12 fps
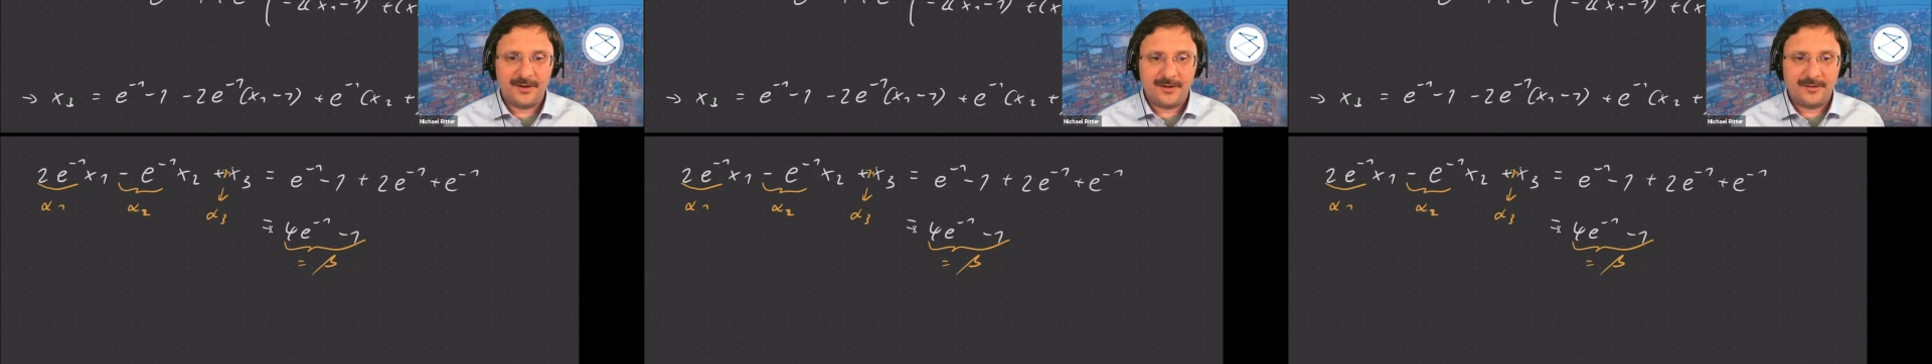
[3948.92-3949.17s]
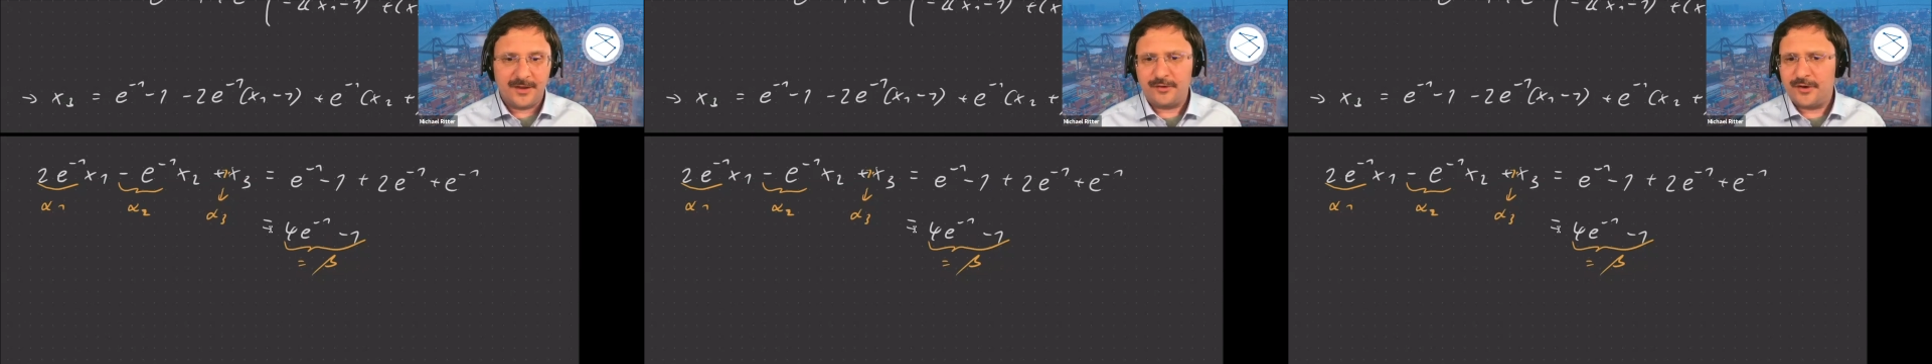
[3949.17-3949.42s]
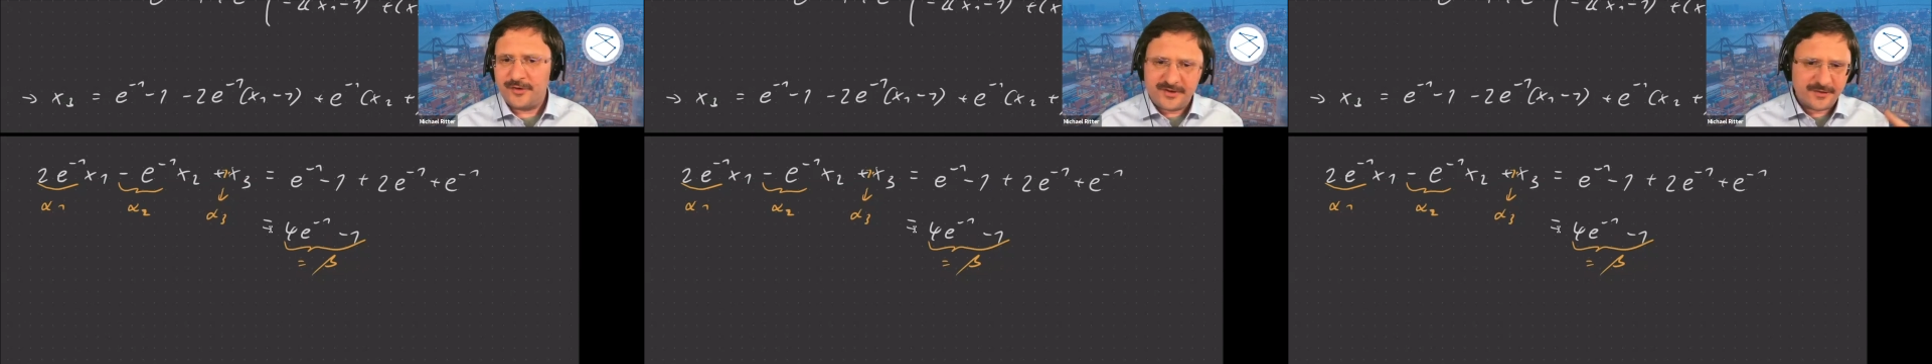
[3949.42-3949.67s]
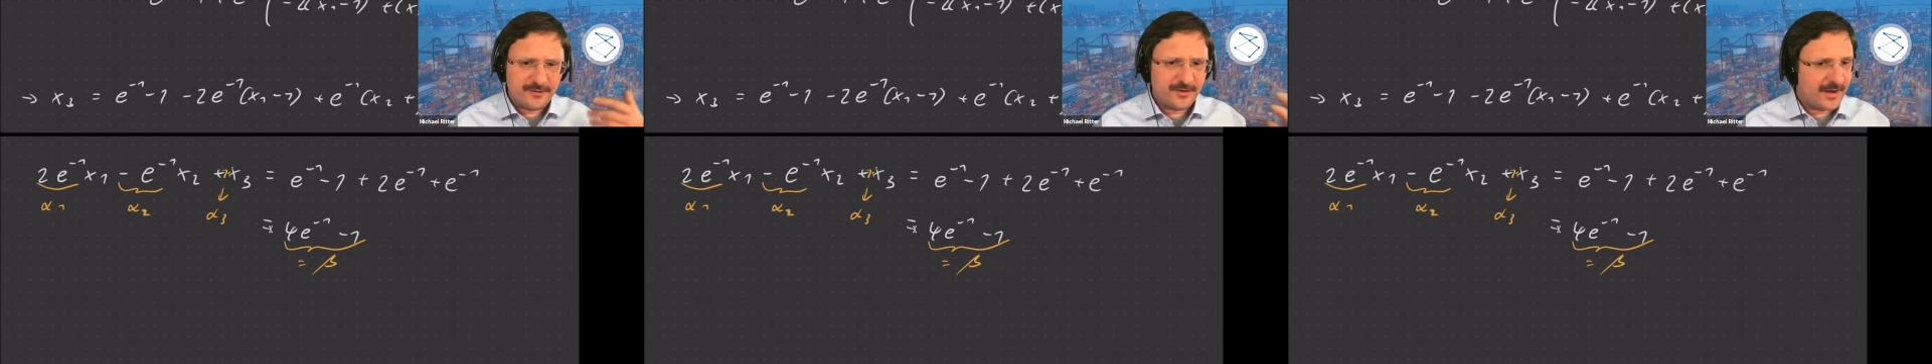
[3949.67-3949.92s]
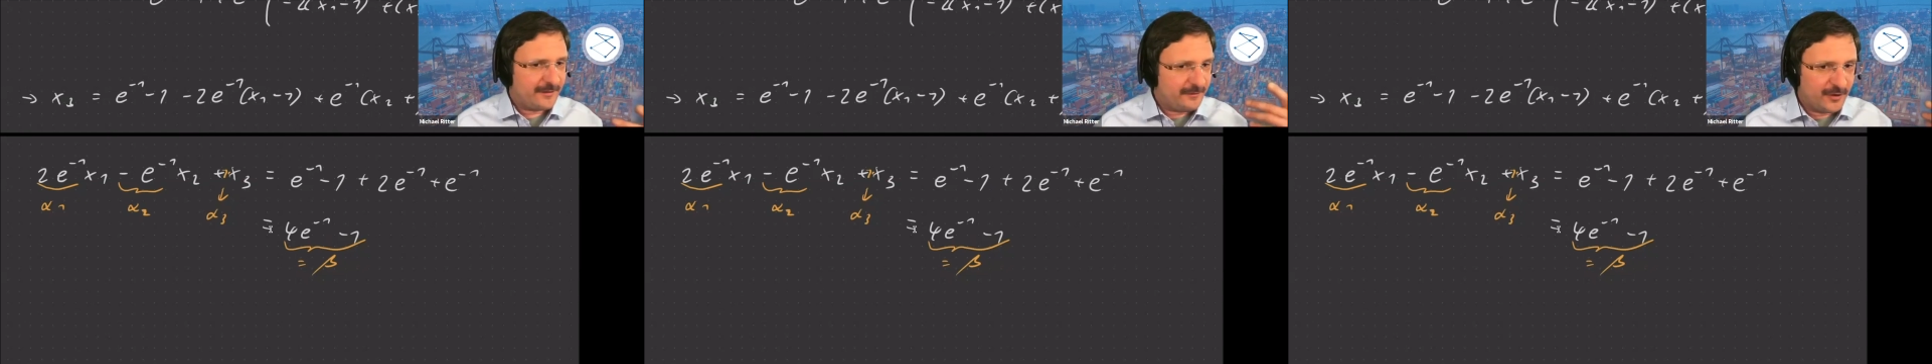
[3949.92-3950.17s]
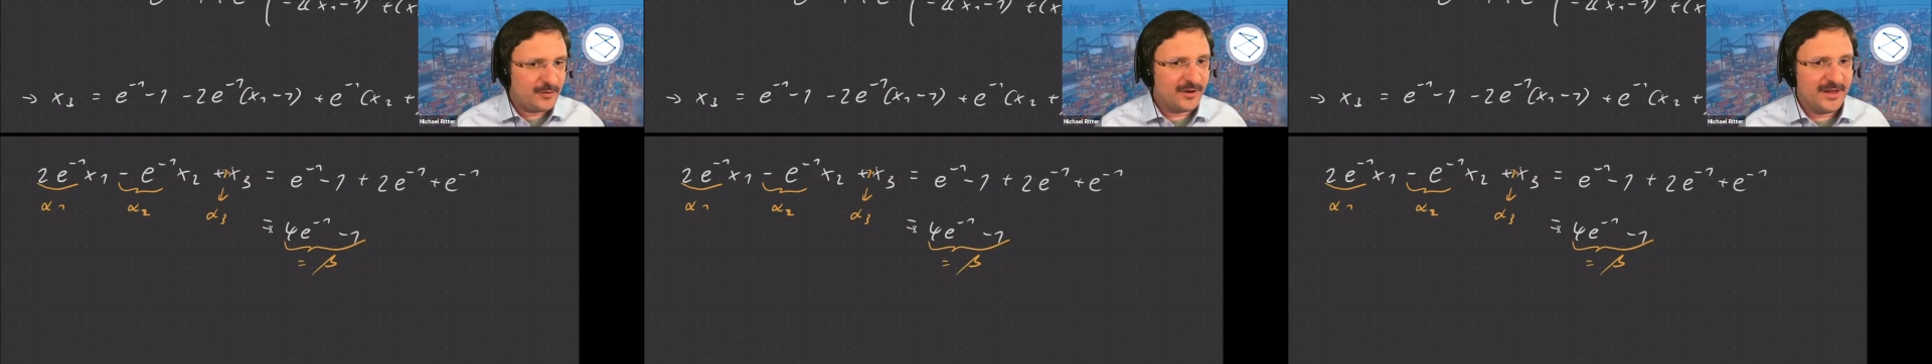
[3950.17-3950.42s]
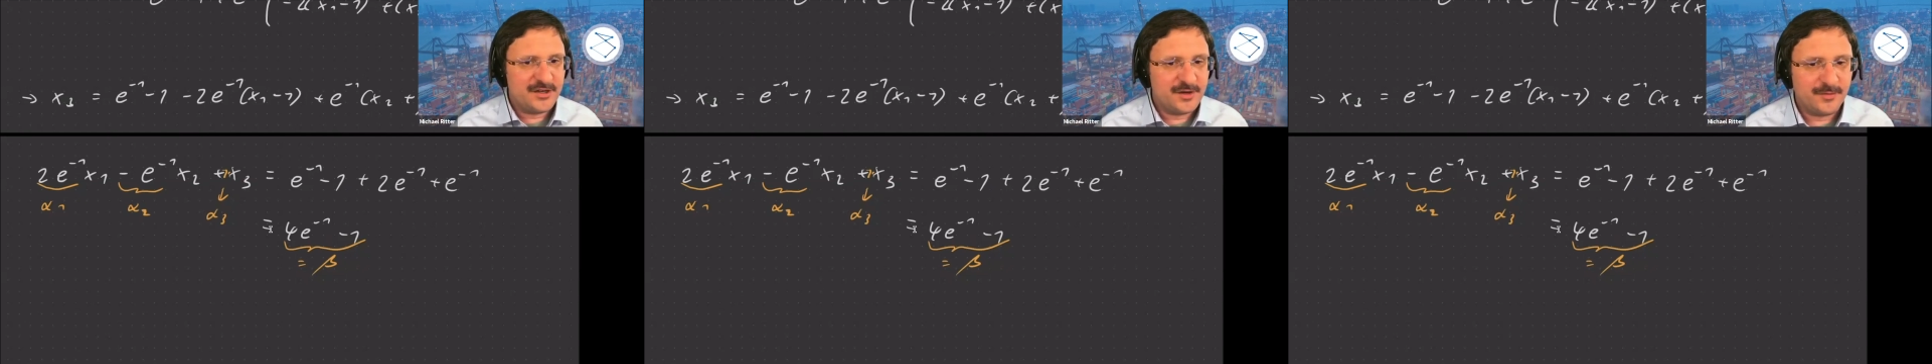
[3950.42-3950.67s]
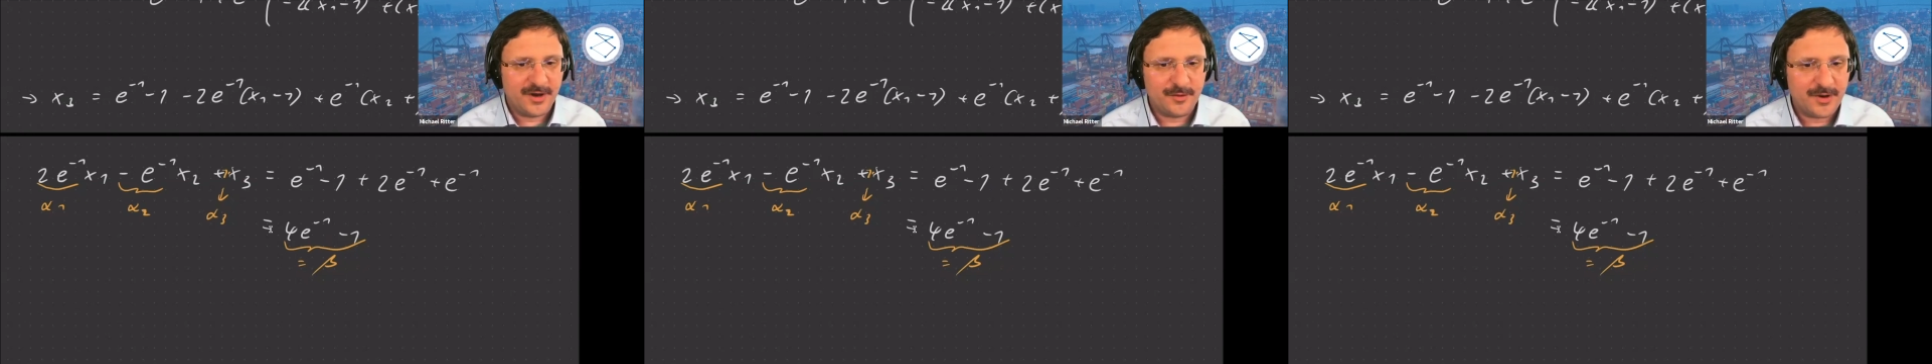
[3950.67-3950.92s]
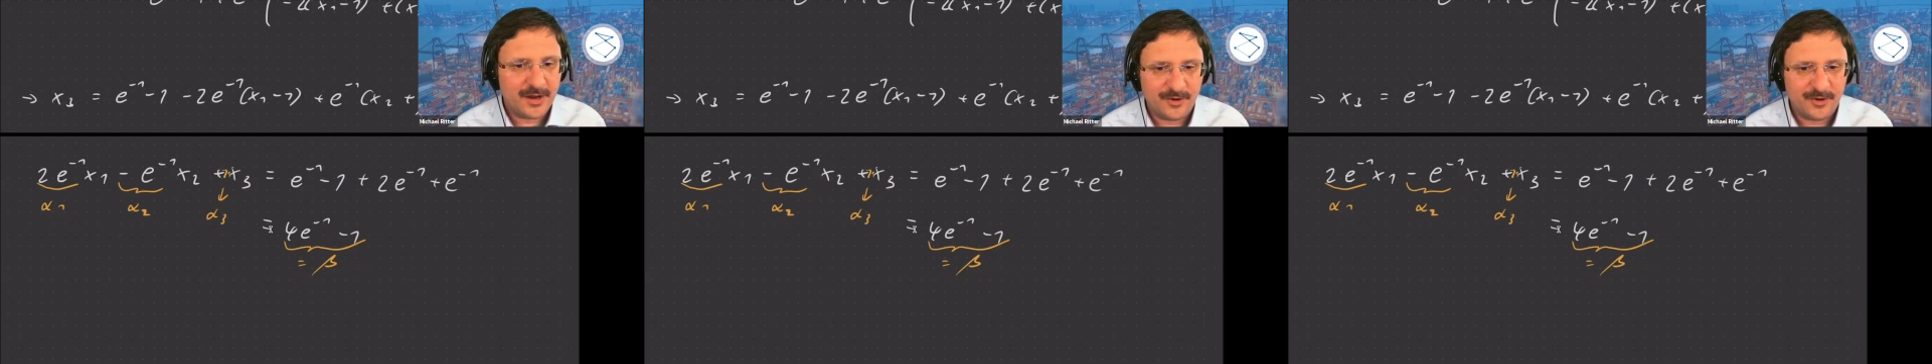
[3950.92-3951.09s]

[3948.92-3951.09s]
The only reason for that formulation, by the way,